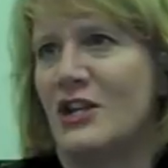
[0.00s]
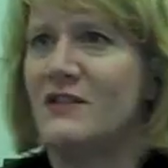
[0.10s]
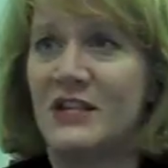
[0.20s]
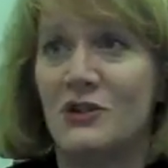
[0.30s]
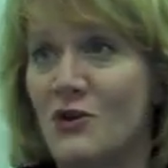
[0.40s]

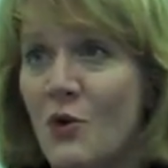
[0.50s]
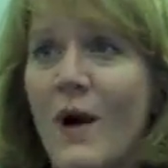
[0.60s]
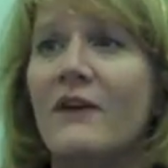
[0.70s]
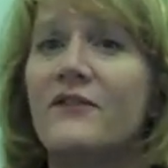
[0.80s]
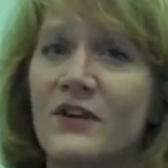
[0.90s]
that you know
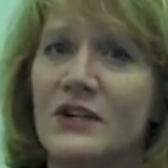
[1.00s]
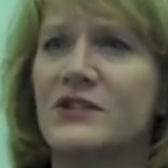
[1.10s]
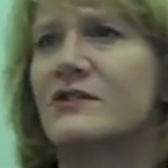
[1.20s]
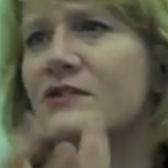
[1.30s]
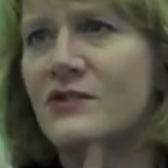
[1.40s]
well
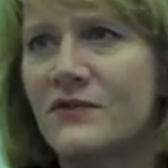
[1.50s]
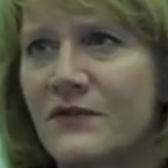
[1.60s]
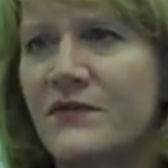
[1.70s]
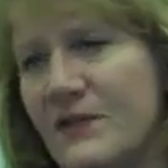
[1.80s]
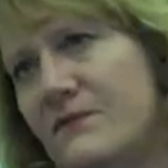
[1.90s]
first. Use your
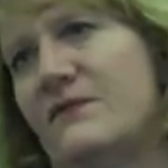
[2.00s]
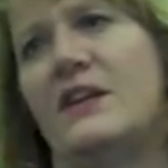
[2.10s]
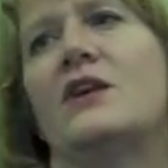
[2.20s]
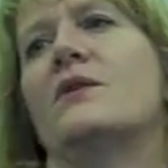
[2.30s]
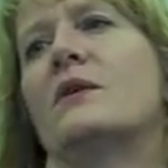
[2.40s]
flip
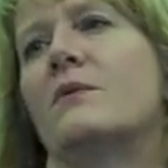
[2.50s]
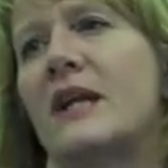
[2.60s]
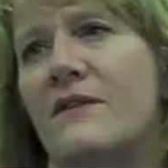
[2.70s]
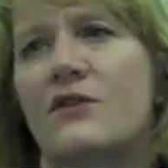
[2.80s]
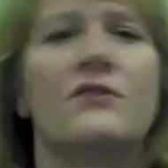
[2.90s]
video or
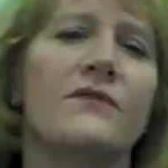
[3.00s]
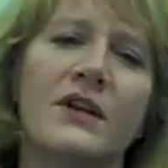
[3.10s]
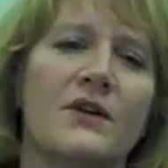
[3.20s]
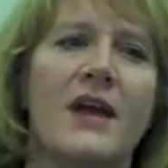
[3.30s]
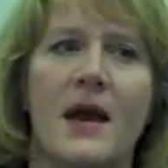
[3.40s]
whatever, your
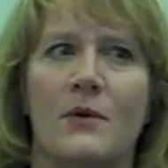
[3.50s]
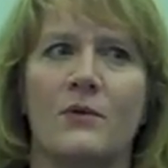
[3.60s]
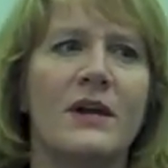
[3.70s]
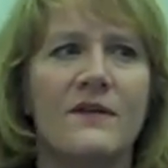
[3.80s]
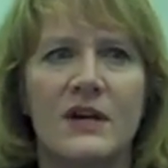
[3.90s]
video camera,
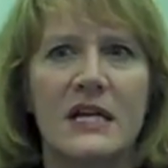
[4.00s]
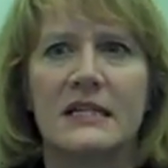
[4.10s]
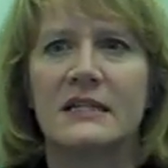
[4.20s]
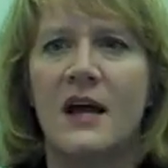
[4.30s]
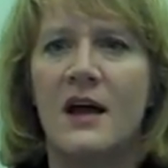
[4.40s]
whatever it is,